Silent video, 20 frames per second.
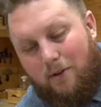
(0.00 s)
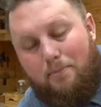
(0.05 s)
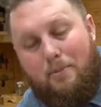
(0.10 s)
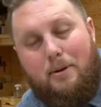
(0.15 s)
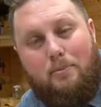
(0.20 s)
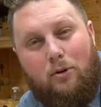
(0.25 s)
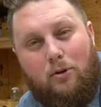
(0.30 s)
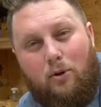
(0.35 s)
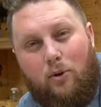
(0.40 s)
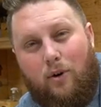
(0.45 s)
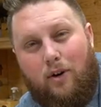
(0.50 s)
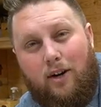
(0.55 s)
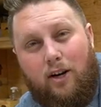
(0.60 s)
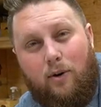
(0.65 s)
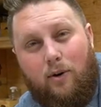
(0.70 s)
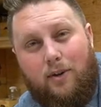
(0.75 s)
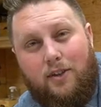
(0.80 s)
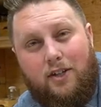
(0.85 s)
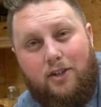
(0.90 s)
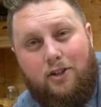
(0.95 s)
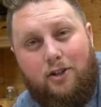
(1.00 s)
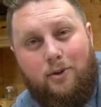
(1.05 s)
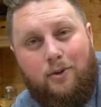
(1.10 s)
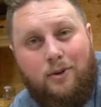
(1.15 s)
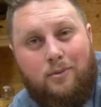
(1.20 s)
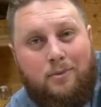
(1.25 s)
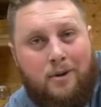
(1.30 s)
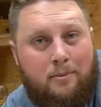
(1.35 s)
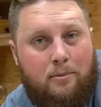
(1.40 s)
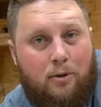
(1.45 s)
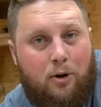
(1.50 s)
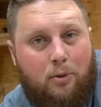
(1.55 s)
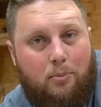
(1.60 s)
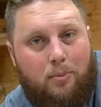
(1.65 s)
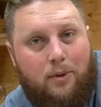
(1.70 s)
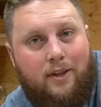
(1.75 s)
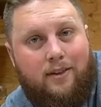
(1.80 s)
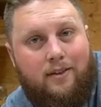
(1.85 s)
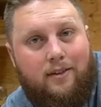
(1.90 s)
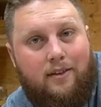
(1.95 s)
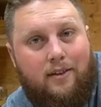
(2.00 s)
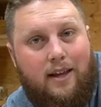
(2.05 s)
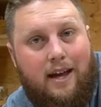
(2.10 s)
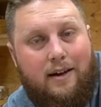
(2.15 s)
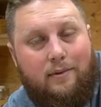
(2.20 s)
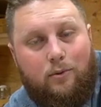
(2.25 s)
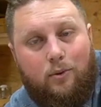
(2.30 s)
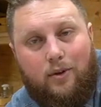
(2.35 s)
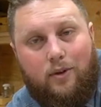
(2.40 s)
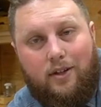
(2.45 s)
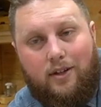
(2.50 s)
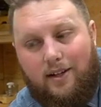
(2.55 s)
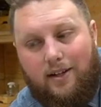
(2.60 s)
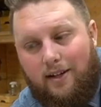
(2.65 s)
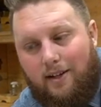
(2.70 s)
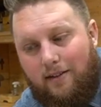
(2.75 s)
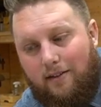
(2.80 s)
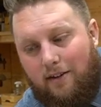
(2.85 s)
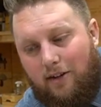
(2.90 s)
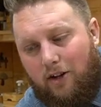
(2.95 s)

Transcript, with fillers: to people who already know what they're doing, but I'm hoping everyone can,